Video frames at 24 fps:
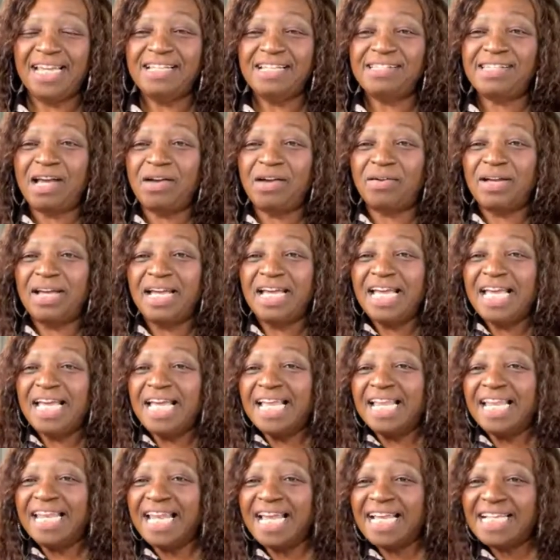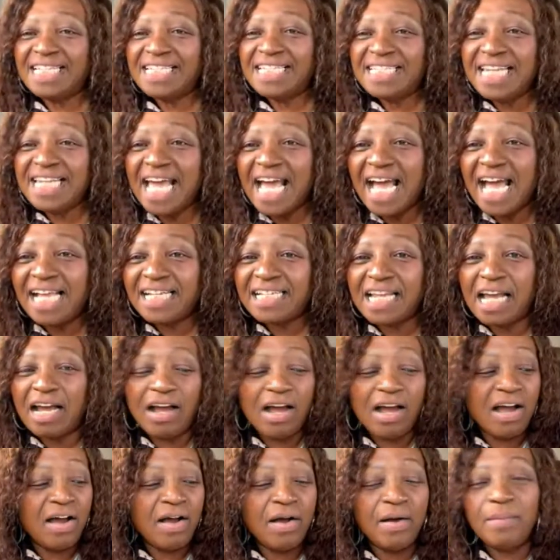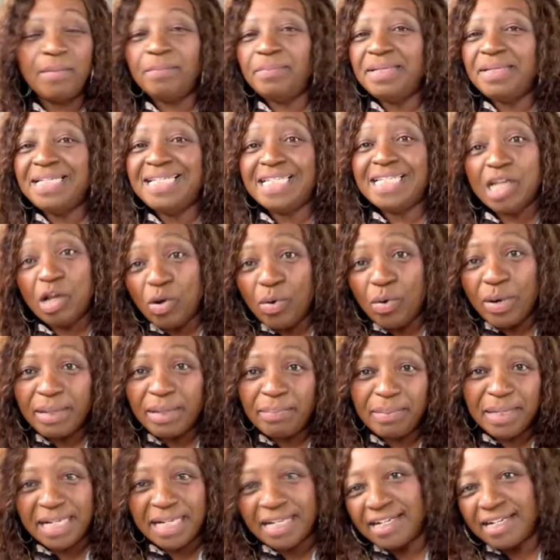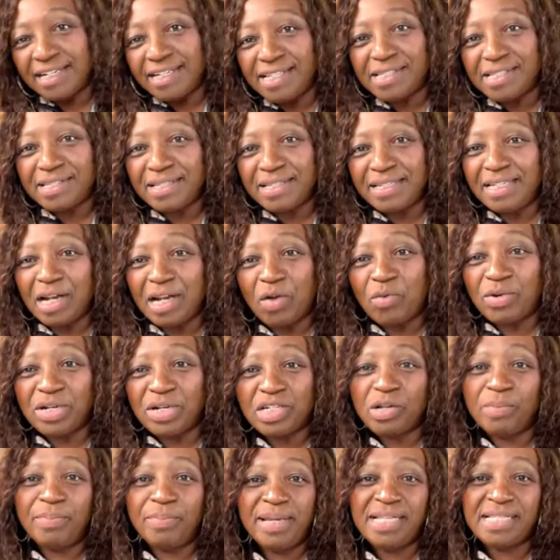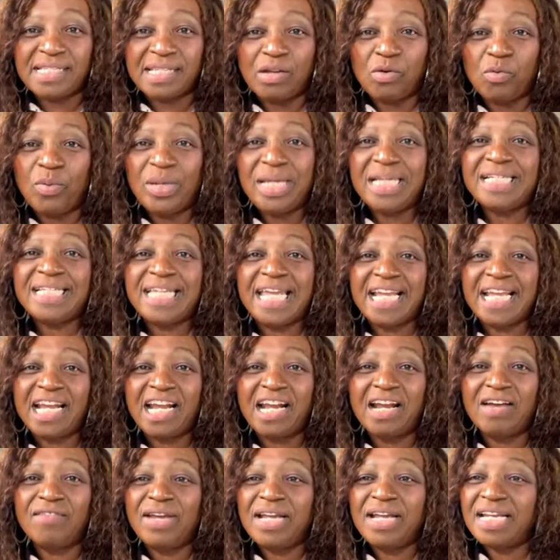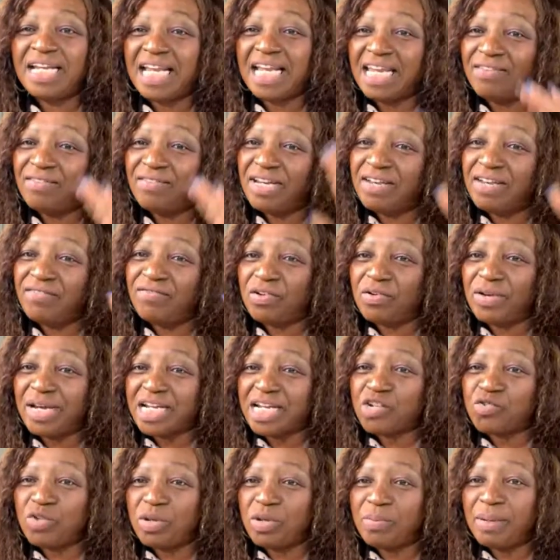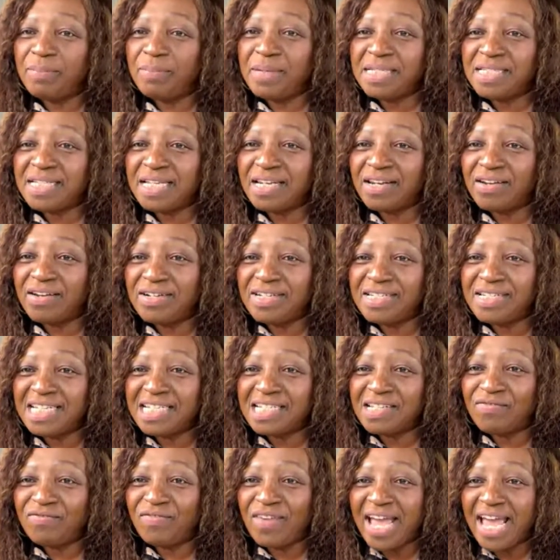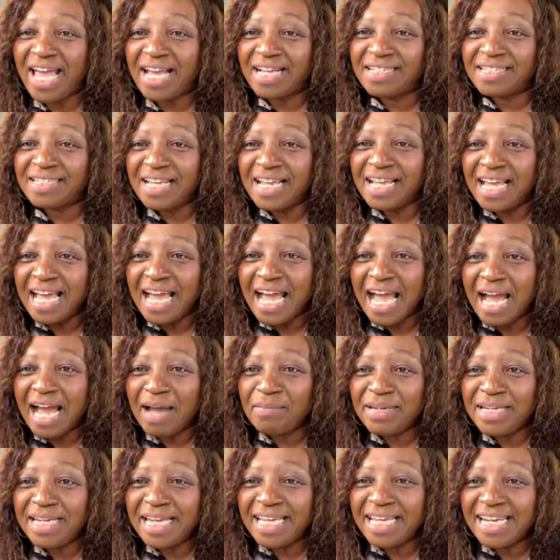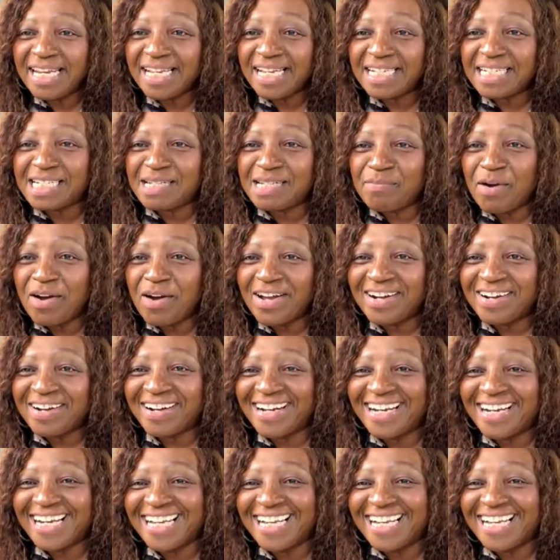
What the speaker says: So let's not do it because, we're too busy. We take care of it even if you're extremely busy. Learning says facts. I'm getting smarter.